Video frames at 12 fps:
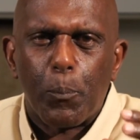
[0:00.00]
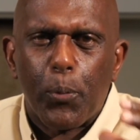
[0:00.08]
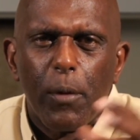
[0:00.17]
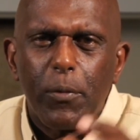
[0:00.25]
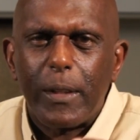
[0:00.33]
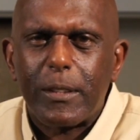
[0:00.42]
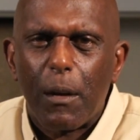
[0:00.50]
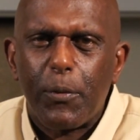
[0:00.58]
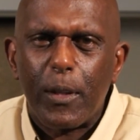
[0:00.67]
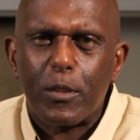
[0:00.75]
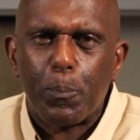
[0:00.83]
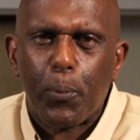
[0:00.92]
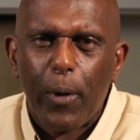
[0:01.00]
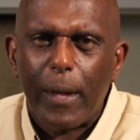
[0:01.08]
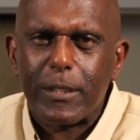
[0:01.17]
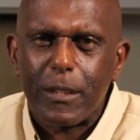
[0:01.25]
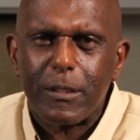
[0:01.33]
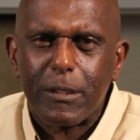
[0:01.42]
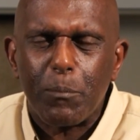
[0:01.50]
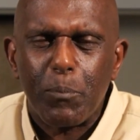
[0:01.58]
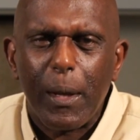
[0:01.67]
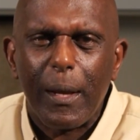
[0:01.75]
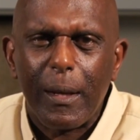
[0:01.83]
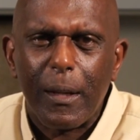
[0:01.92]
privilege of his presence, of
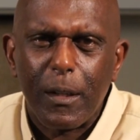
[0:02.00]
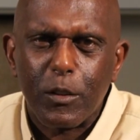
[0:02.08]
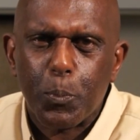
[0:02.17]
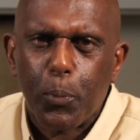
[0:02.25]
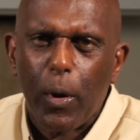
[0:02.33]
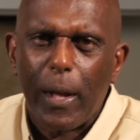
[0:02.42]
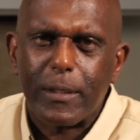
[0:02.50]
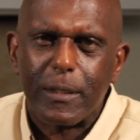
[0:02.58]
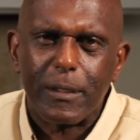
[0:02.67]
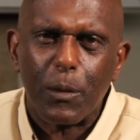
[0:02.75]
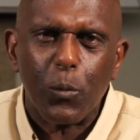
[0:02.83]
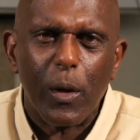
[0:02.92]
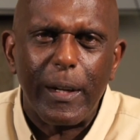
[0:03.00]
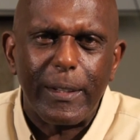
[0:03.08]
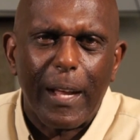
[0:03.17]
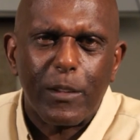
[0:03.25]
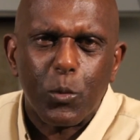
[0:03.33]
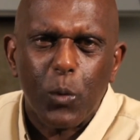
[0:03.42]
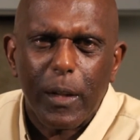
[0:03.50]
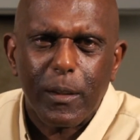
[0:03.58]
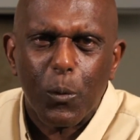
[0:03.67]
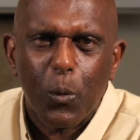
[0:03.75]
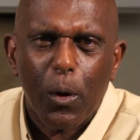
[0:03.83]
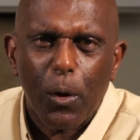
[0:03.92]
being in his presence. And really, that's
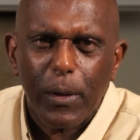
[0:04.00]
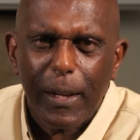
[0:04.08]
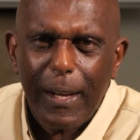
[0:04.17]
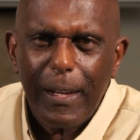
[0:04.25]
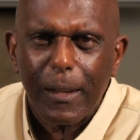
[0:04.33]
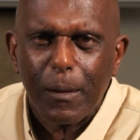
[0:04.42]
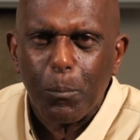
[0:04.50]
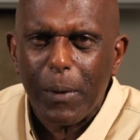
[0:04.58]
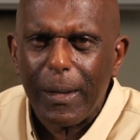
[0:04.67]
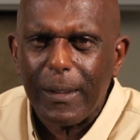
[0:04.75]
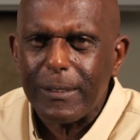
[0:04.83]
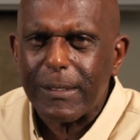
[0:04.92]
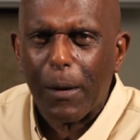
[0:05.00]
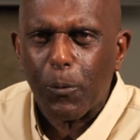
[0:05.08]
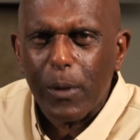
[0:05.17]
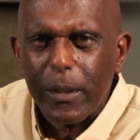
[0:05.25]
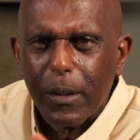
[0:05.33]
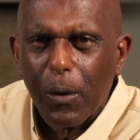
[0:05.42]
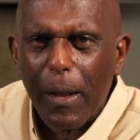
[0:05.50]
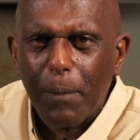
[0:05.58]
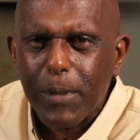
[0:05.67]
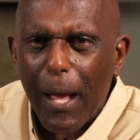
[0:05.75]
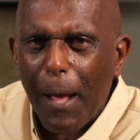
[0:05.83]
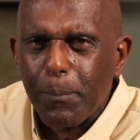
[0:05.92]
what the word Eden means. I really don't
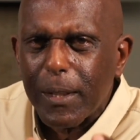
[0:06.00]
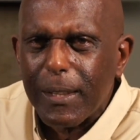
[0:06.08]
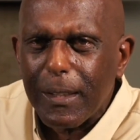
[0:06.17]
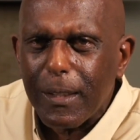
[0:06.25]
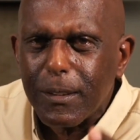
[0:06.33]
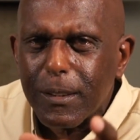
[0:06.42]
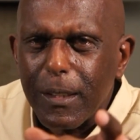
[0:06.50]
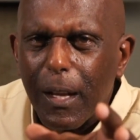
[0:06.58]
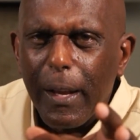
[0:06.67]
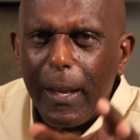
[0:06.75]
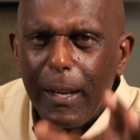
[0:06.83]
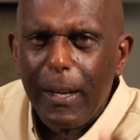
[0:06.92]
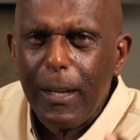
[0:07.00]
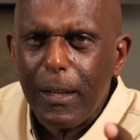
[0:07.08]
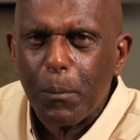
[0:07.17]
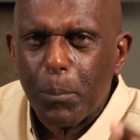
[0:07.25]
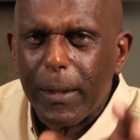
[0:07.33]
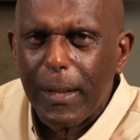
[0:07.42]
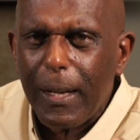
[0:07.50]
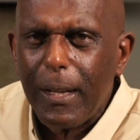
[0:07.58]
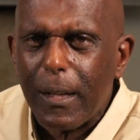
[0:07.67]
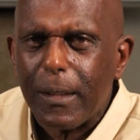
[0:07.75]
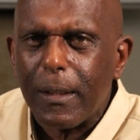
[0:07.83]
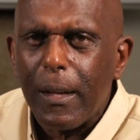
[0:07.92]
have time to get into Eden, but
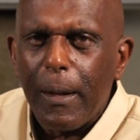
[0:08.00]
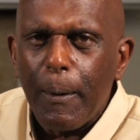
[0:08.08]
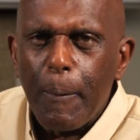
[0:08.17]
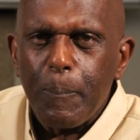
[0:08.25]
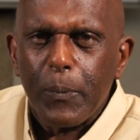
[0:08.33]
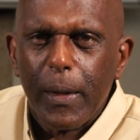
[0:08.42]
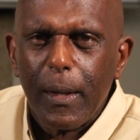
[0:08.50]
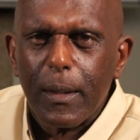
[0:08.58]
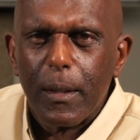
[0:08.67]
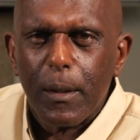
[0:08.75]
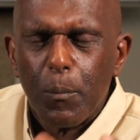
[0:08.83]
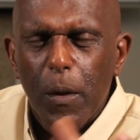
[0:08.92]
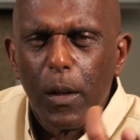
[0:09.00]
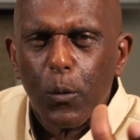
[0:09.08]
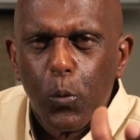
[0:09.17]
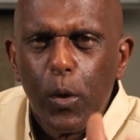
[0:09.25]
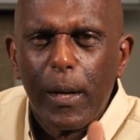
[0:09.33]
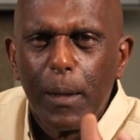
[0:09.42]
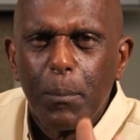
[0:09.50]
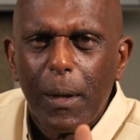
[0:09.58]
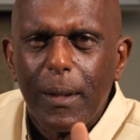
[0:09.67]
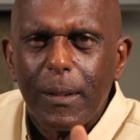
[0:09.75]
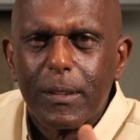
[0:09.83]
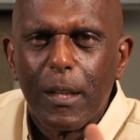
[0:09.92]
Eden, it really
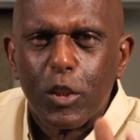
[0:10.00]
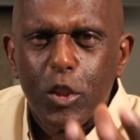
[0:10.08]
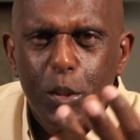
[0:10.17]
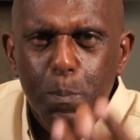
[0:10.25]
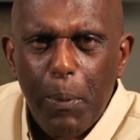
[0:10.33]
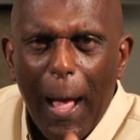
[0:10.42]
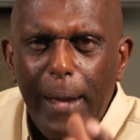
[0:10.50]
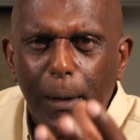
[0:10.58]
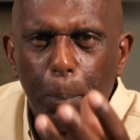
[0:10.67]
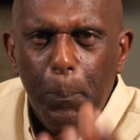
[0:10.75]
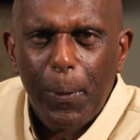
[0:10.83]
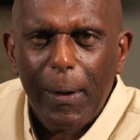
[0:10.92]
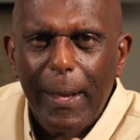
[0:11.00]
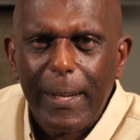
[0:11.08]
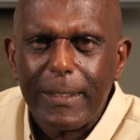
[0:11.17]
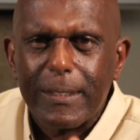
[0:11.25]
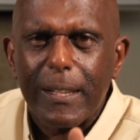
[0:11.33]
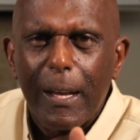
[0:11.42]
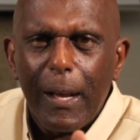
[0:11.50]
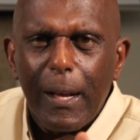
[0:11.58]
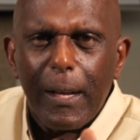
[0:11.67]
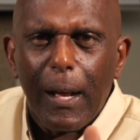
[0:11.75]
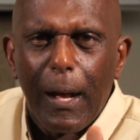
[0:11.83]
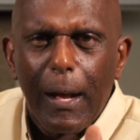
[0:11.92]
means a spot, a place
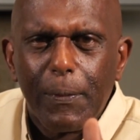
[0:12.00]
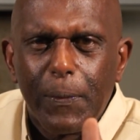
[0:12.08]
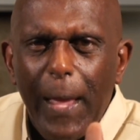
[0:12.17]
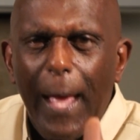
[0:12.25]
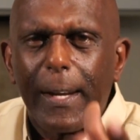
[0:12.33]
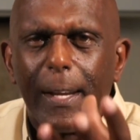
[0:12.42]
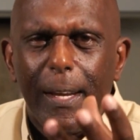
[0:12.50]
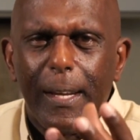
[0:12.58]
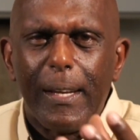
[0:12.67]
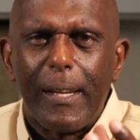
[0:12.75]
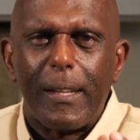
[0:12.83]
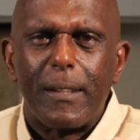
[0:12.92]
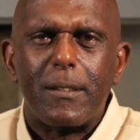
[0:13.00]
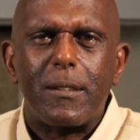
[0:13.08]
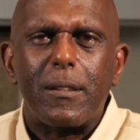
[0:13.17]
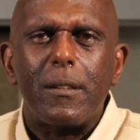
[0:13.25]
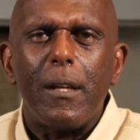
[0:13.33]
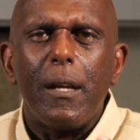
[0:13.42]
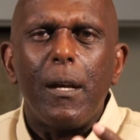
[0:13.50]
that is